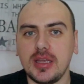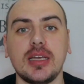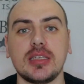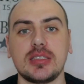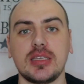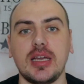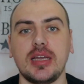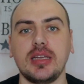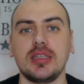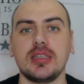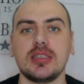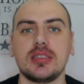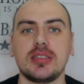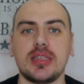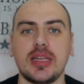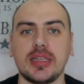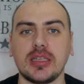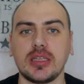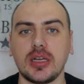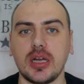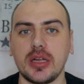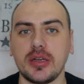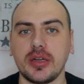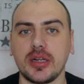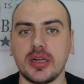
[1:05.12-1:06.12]
As I
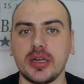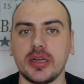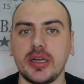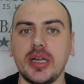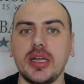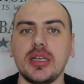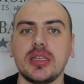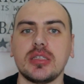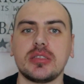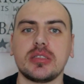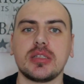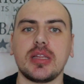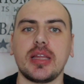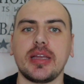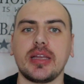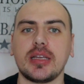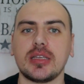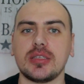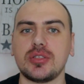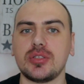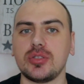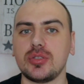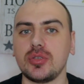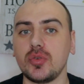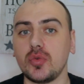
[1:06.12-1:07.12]
understand, kare kare, it's like a
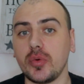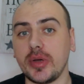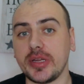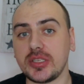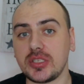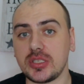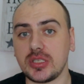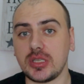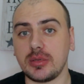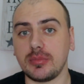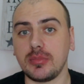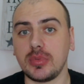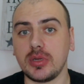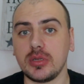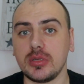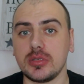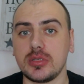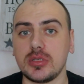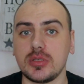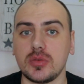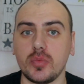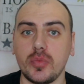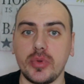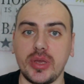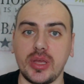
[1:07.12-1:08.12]
stew
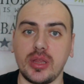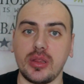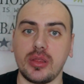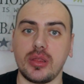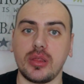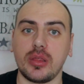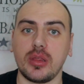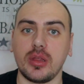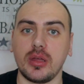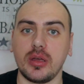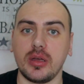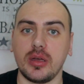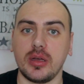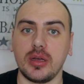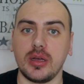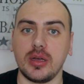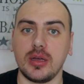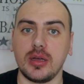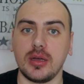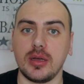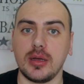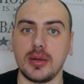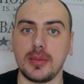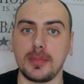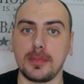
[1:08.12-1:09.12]
vegetables with
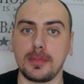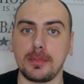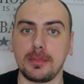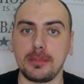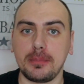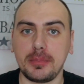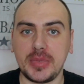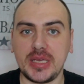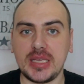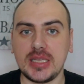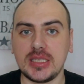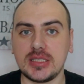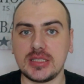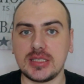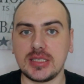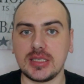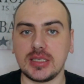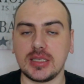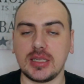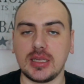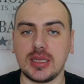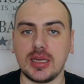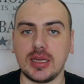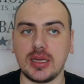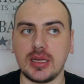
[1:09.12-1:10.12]
meat.
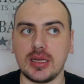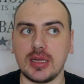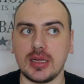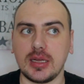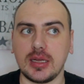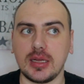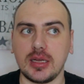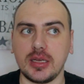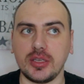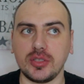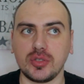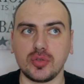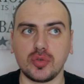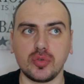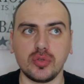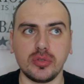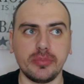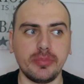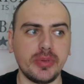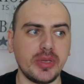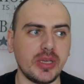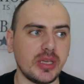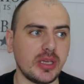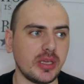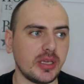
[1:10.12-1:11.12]
It
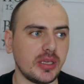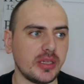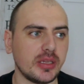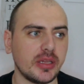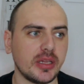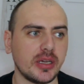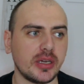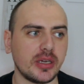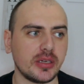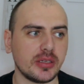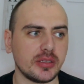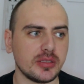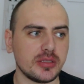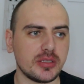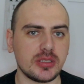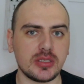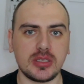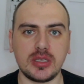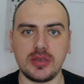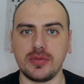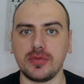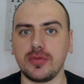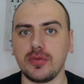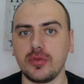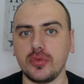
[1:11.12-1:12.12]
could be either
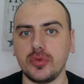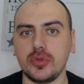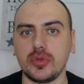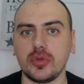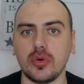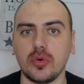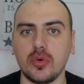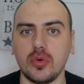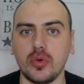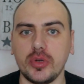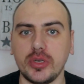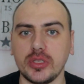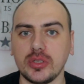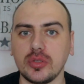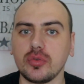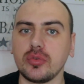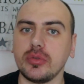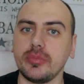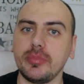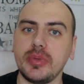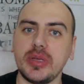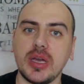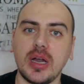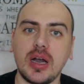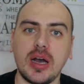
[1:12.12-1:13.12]
seafood or it
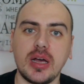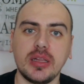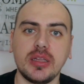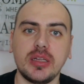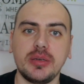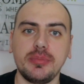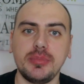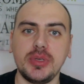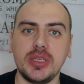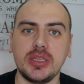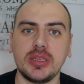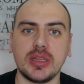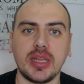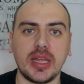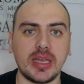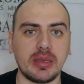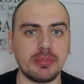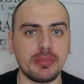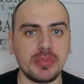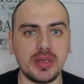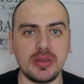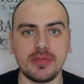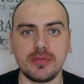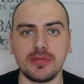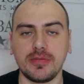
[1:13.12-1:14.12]
could be other meat like
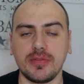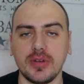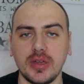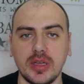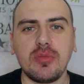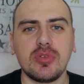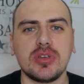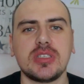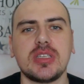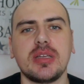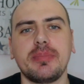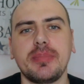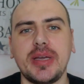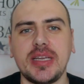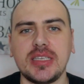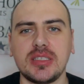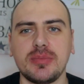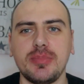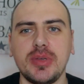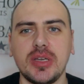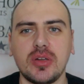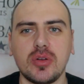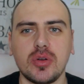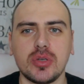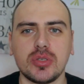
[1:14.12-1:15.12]
beef. I was
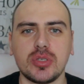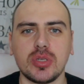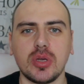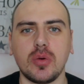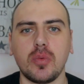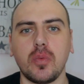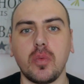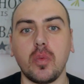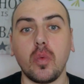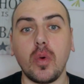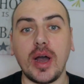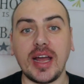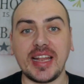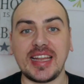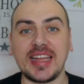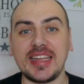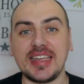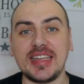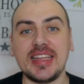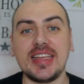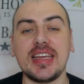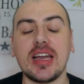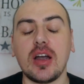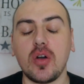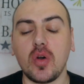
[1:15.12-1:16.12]
amazed because of one
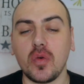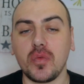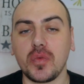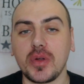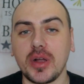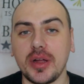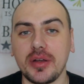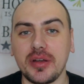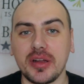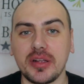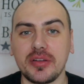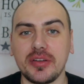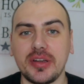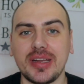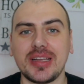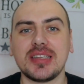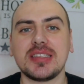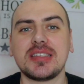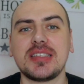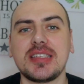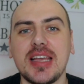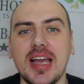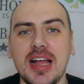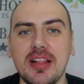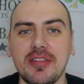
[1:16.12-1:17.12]
idea of kare kare
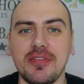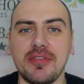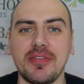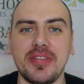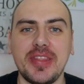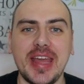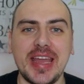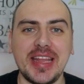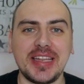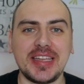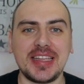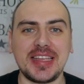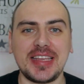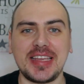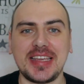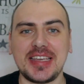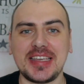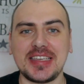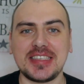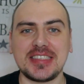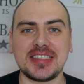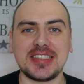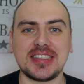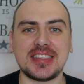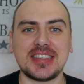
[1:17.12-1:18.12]
itself, that
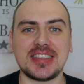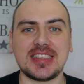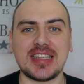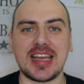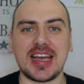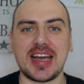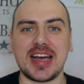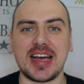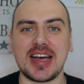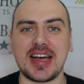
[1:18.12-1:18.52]
is